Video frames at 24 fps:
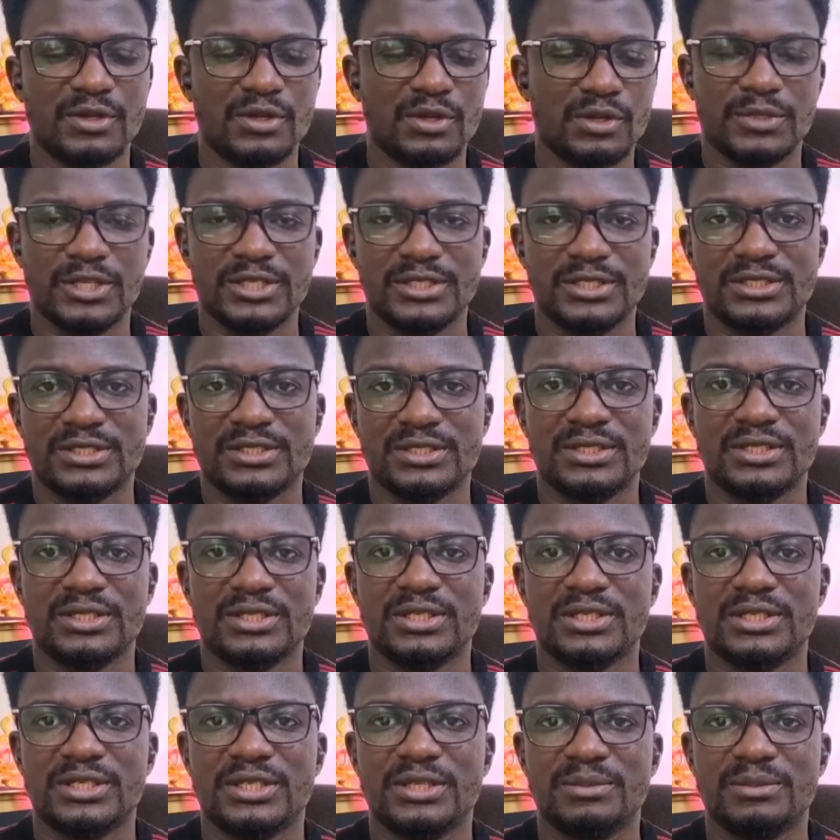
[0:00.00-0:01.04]
Please
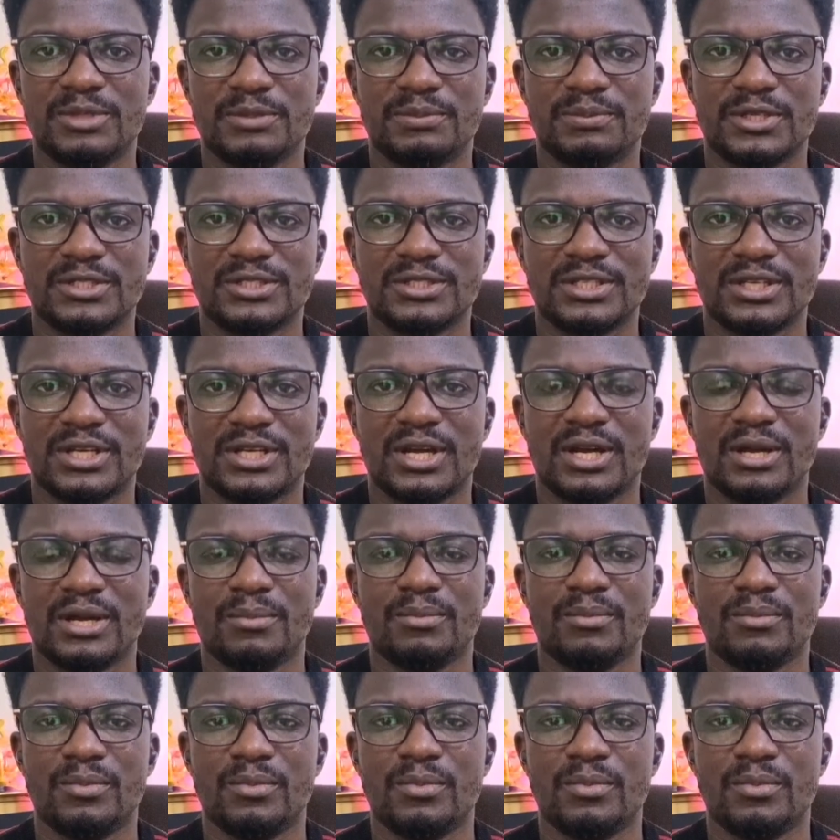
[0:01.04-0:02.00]
keep the person calm.